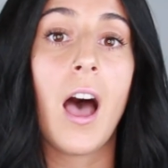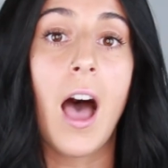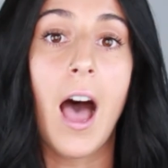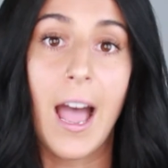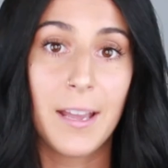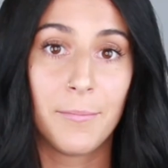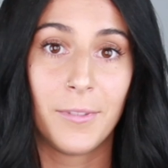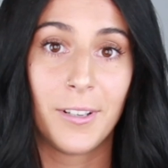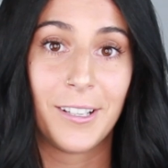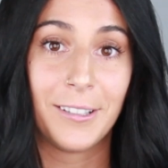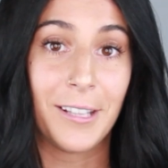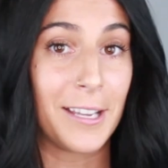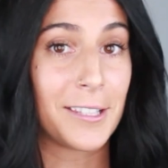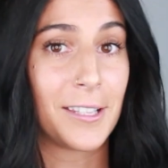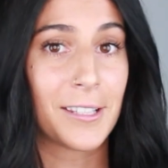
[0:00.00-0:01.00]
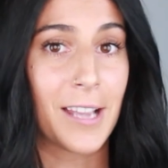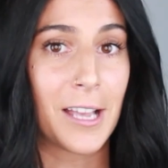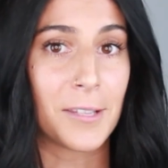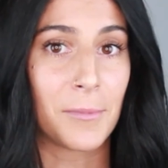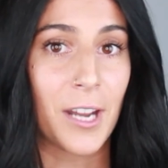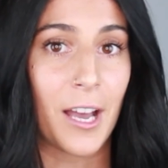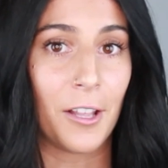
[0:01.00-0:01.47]
I am a licensed
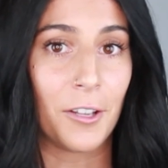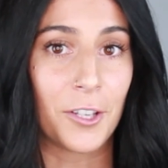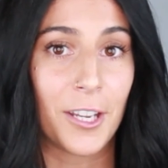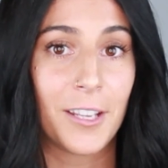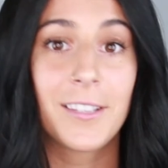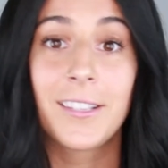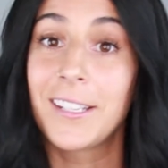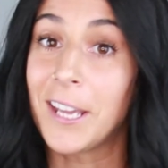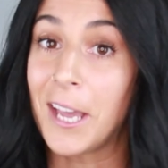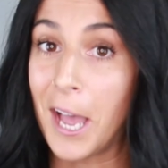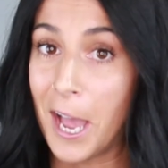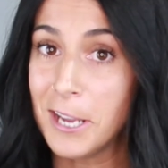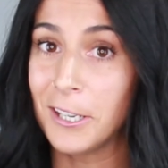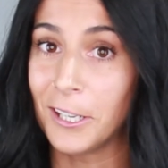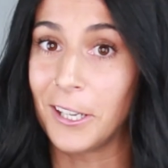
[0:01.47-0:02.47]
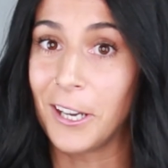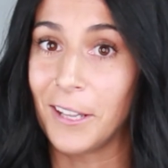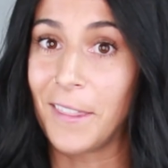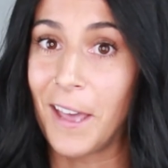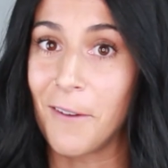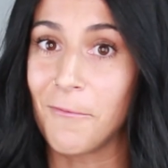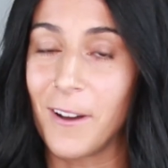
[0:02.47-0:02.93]
cosmetologist. I could cut
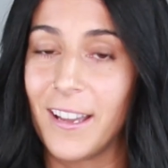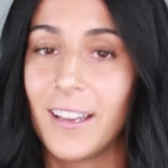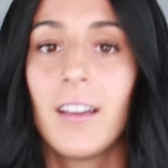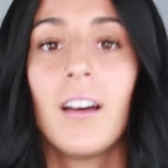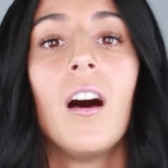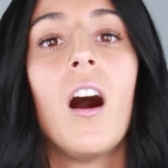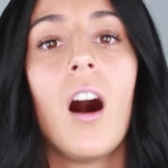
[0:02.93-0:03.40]
that wig.